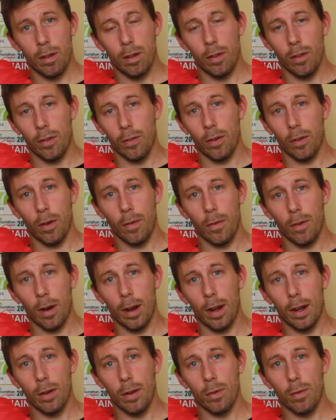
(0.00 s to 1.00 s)
the soft
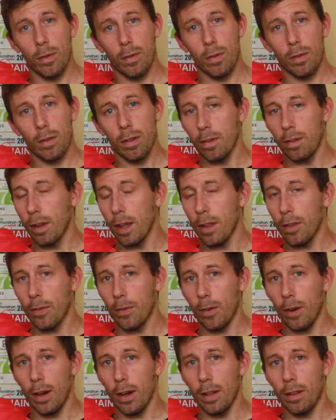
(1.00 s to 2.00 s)
grounds, the Sense
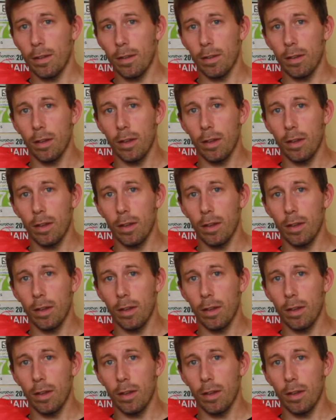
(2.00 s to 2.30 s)
rides,